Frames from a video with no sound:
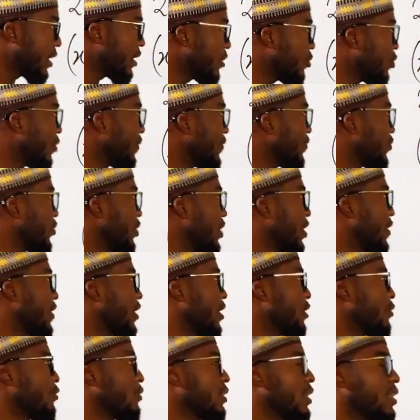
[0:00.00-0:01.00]
added off
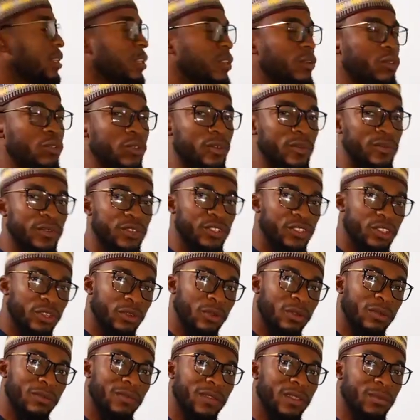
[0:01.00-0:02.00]
together, you get the
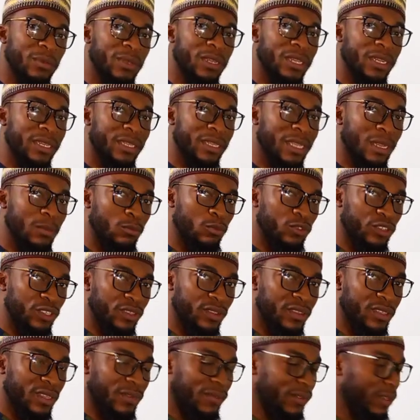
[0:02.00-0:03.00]
coefficient of the middle term,
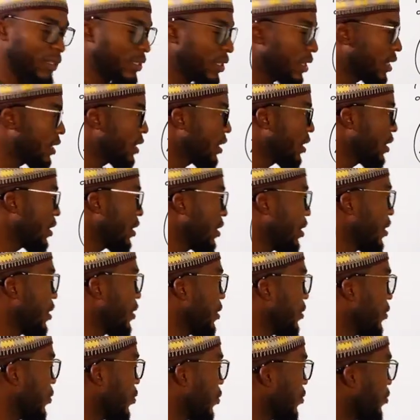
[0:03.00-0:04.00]
which is 7.
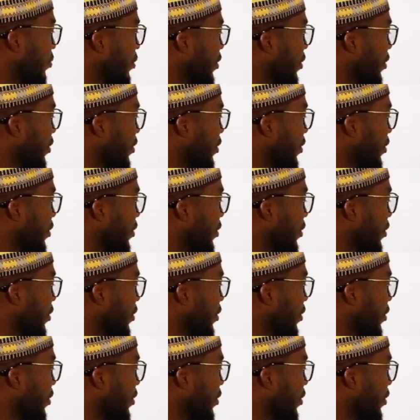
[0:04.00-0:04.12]
The